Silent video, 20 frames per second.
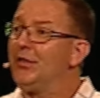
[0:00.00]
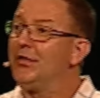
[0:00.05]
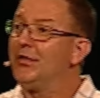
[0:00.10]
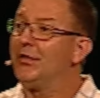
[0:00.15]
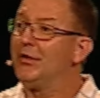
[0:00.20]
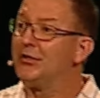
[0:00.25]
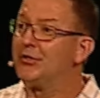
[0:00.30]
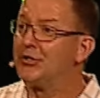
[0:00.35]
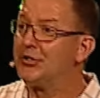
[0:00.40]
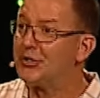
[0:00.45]

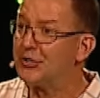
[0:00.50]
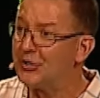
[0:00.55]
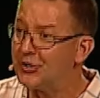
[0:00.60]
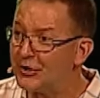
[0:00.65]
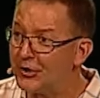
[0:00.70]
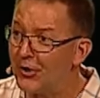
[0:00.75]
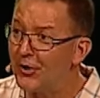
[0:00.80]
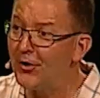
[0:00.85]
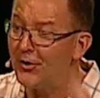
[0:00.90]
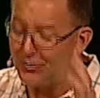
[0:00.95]
The
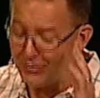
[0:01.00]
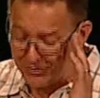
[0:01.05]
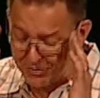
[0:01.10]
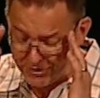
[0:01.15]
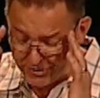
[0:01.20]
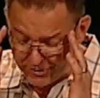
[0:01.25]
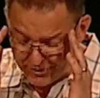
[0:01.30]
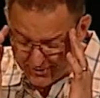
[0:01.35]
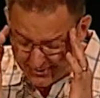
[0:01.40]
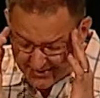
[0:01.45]

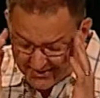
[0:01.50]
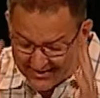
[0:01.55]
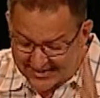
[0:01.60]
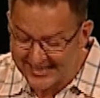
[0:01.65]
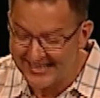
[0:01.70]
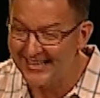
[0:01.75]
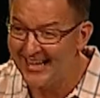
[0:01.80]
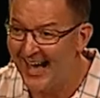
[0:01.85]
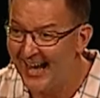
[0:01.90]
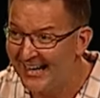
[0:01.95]
church is
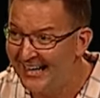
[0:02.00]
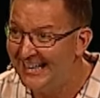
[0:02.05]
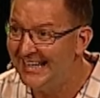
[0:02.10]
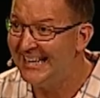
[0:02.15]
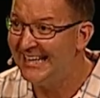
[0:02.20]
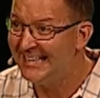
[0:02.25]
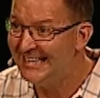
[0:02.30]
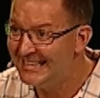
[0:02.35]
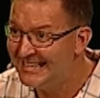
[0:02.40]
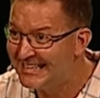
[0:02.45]
not an
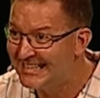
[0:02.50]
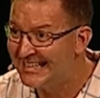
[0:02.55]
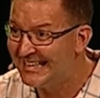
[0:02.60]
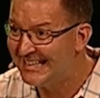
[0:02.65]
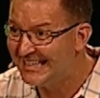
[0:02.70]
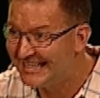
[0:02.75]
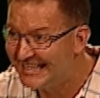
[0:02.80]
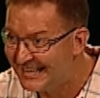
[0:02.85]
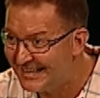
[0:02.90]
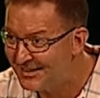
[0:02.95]

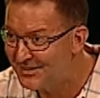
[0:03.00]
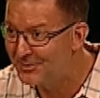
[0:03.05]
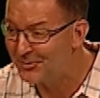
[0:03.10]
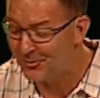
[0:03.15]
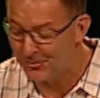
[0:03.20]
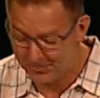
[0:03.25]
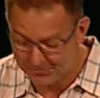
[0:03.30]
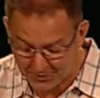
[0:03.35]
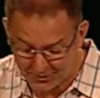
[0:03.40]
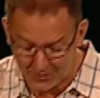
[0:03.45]

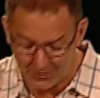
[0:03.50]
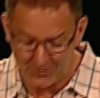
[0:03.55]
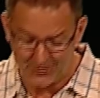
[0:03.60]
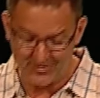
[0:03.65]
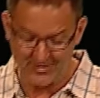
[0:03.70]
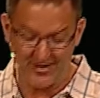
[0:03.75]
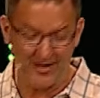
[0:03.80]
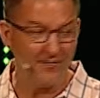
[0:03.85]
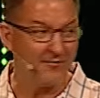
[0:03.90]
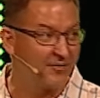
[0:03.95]
incidental
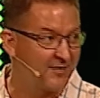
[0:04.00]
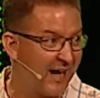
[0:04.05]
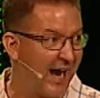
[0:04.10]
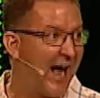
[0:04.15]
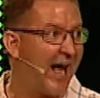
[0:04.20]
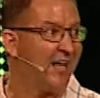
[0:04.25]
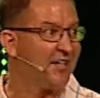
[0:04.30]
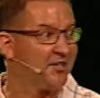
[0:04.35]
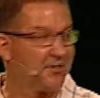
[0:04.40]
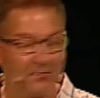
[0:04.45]
part of God's